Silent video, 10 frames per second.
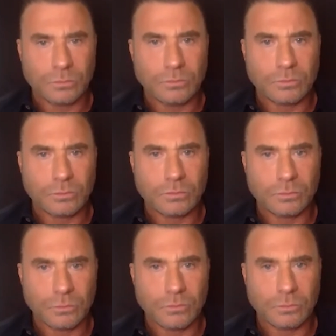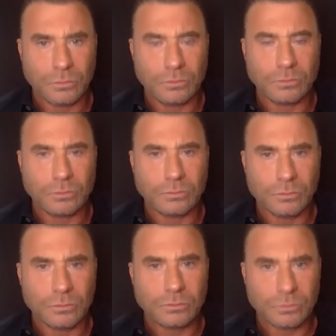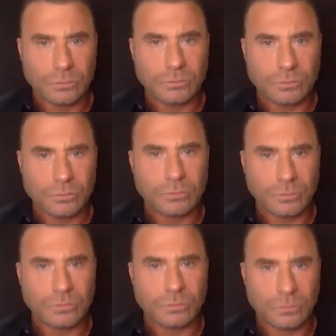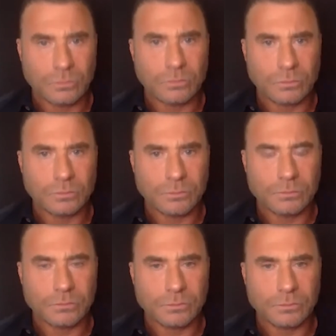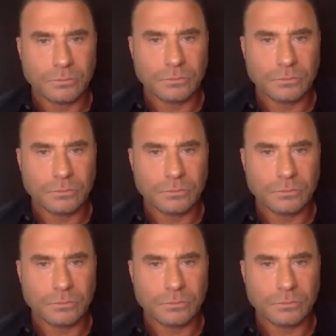This person isn't speaking.